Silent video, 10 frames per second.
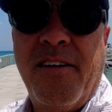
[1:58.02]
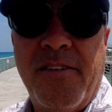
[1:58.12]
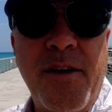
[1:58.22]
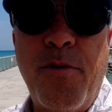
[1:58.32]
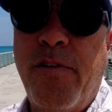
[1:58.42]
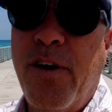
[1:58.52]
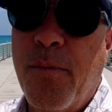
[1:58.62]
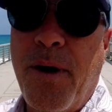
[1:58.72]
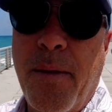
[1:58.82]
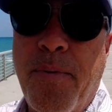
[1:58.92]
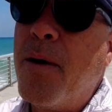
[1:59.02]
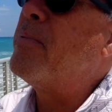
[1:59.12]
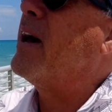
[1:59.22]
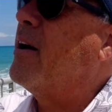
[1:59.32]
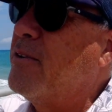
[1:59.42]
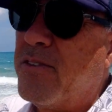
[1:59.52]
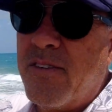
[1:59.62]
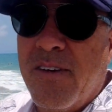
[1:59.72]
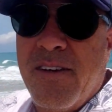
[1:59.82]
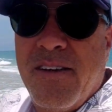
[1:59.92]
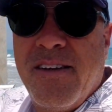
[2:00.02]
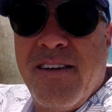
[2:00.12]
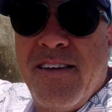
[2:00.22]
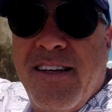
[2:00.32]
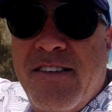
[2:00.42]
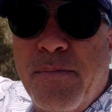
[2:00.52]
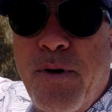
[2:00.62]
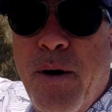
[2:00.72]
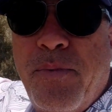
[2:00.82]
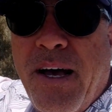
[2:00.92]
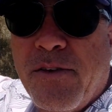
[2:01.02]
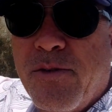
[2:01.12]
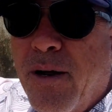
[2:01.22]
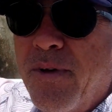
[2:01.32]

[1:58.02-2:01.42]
So I'm over here by the pump house. That's the pump house right